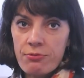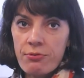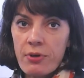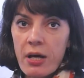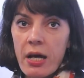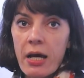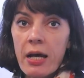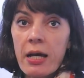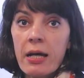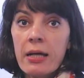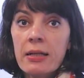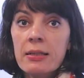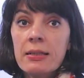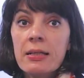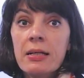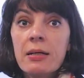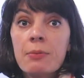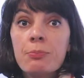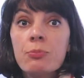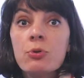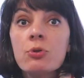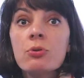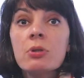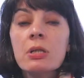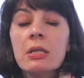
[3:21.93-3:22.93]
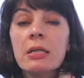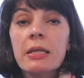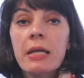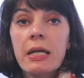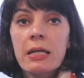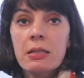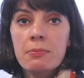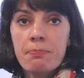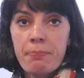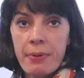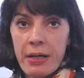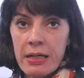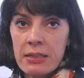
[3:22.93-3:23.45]
and
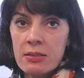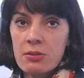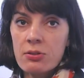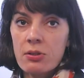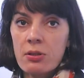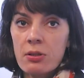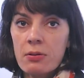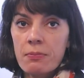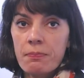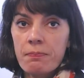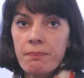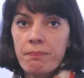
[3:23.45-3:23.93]
communicate better.